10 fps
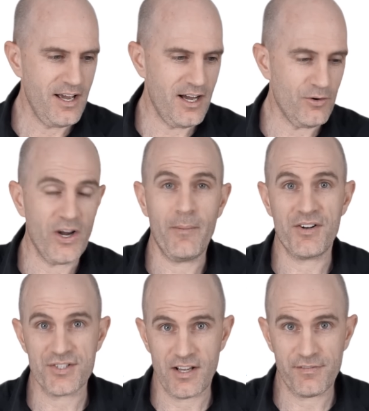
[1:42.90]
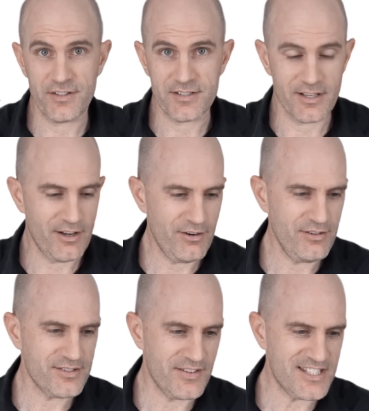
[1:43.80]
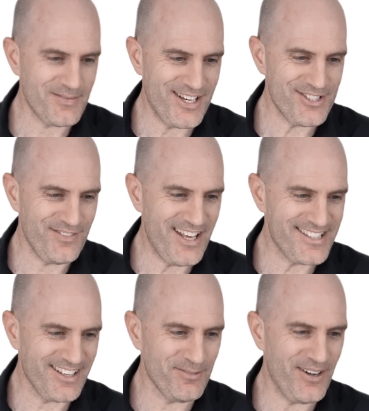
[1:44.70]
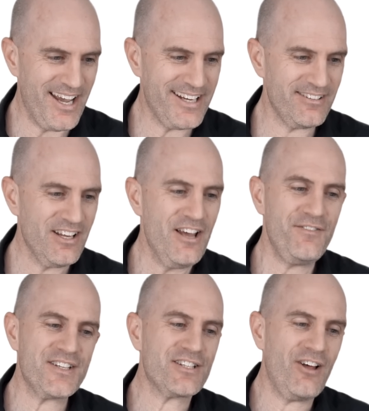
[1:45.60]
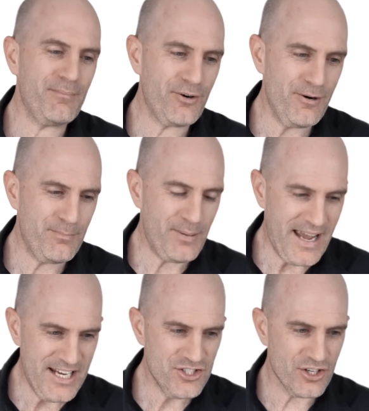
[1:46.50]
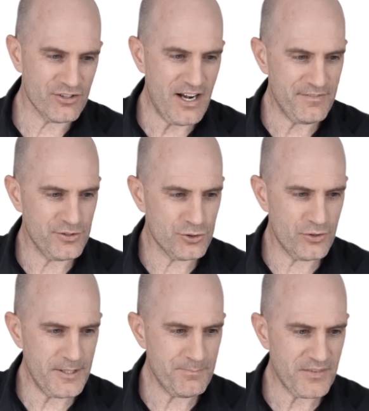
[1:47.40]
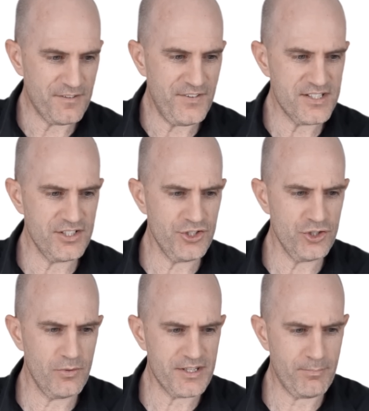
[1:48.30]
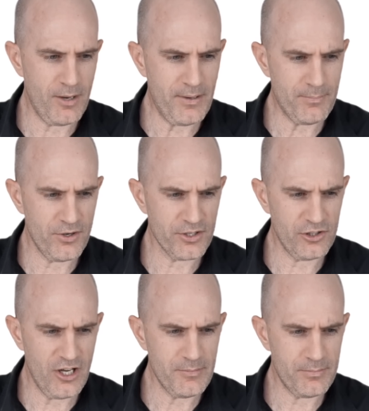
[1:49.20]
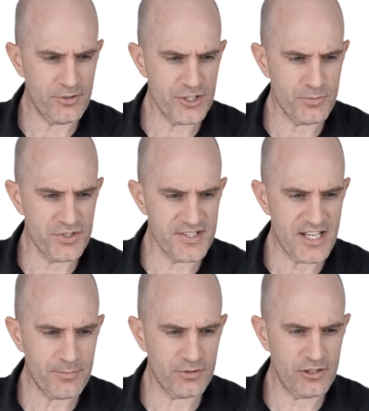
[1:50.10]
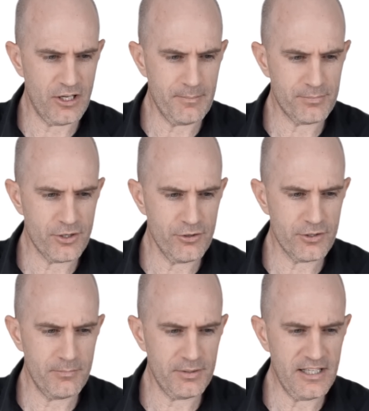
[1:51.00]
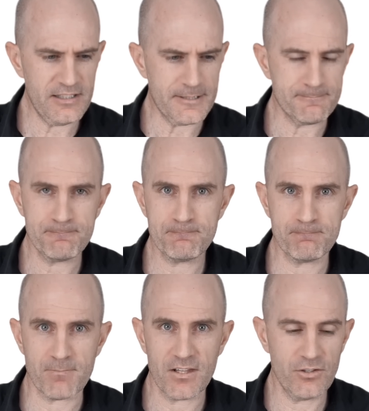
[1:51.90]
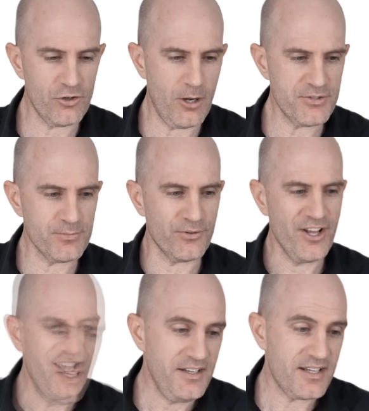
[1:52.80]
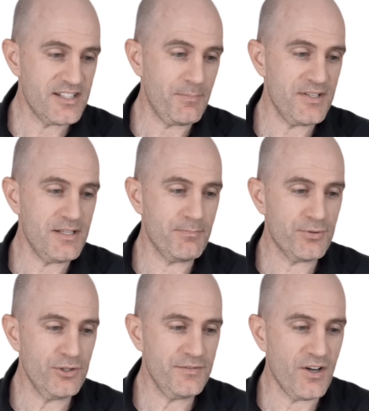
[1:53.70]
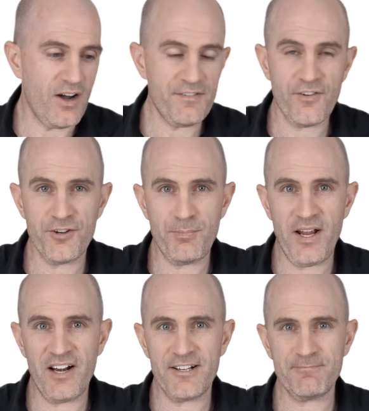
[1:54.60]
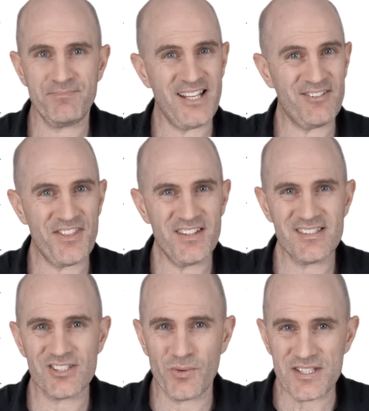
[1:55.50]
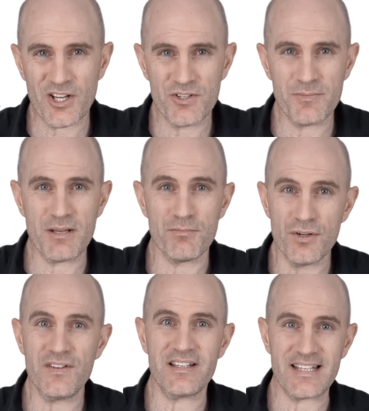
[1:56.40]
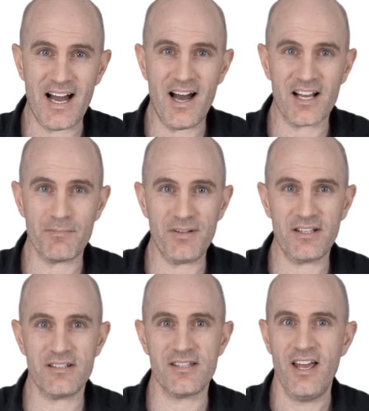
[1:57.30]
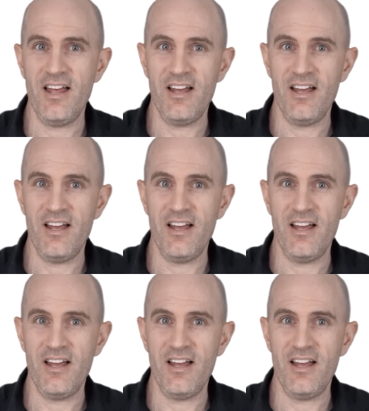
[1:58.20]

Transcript: or how much suffering to go. So the estimation of that's a little more accurate. Fix Climb Pro page graph drawing and fix an issue where the pop-up on Climb Approach would disable Climb Pro completely. Not optimal. Next up is improved iPhone pairing. Now, I think this is always going to be a moving target because